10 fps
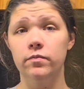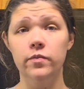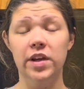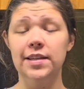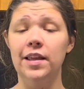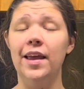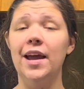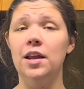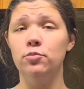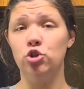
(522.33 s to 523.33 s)
because then they
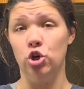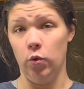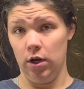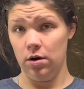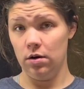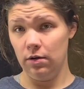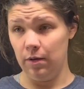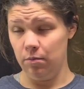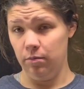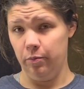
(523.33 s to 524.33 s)
end up chewier
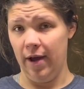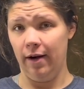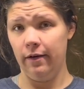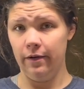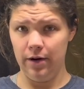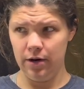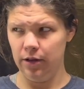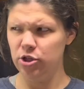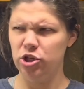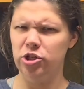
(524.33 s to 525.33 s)
and better and
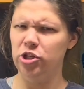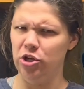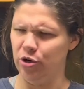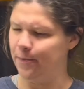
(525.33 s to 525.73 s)
deliciousier.